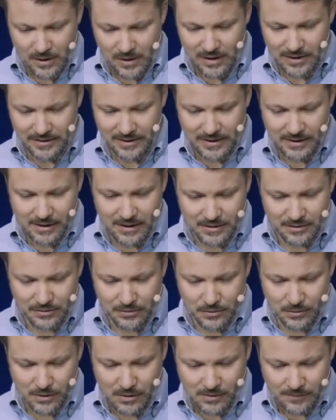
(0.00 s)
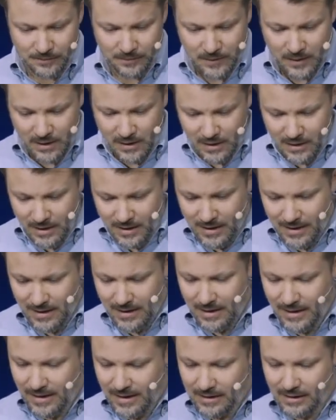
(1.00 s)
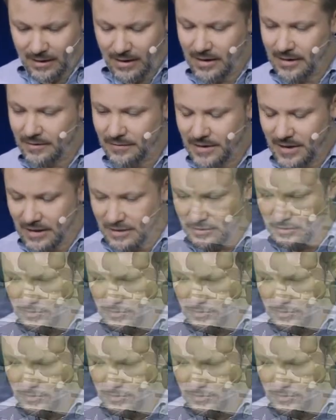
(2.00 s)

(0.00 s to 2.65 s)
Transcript: a daylight tool and a line-of-sight